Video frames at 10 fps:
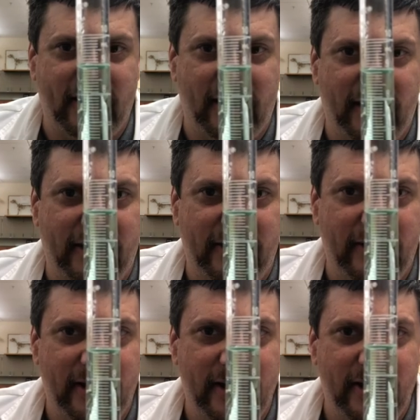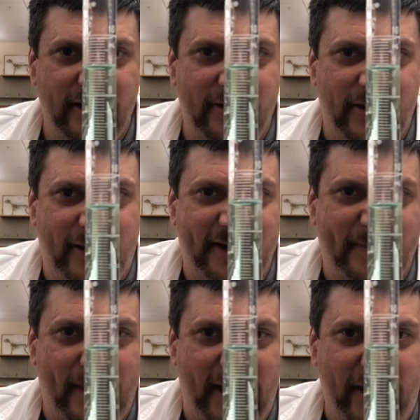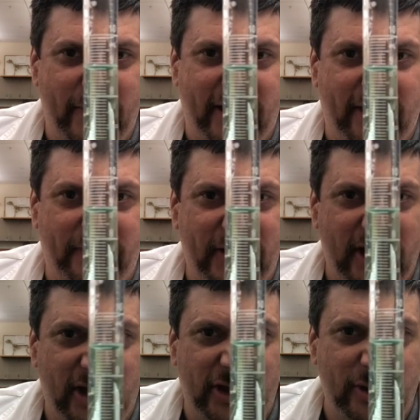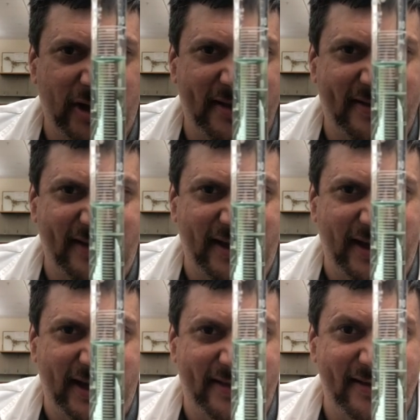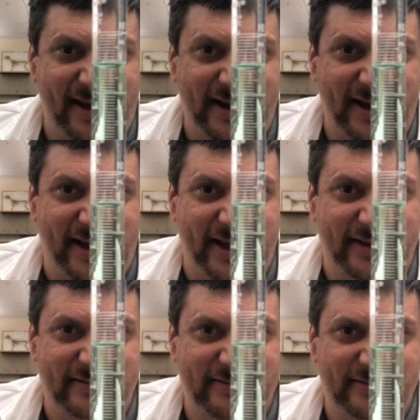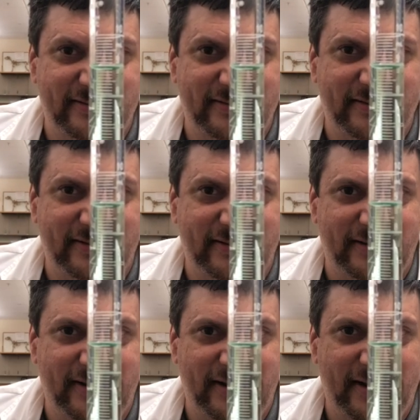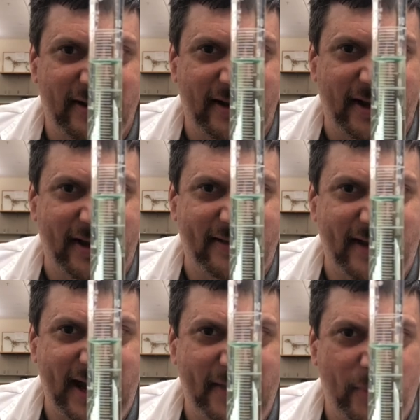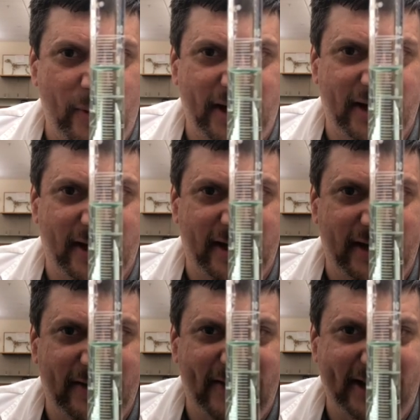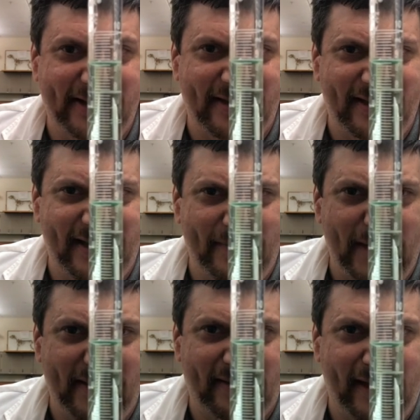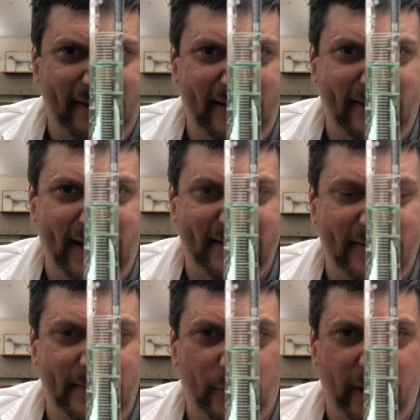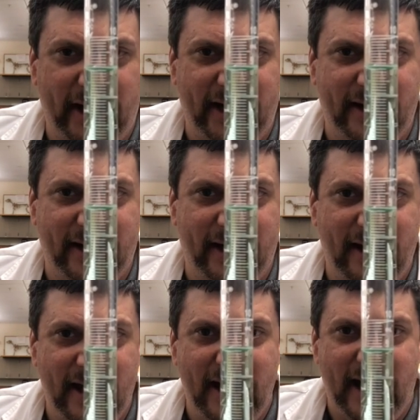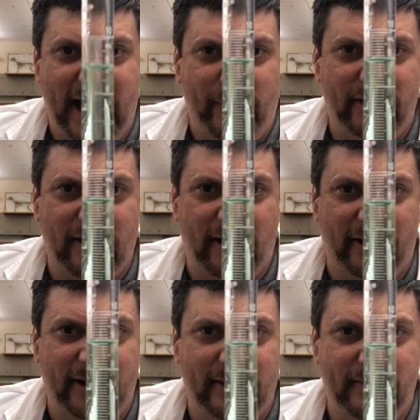on the right spot. There we go. You can see it's not 9, it's at 8.9. In fact, it's maybe slightly less than 0.89. I would call it,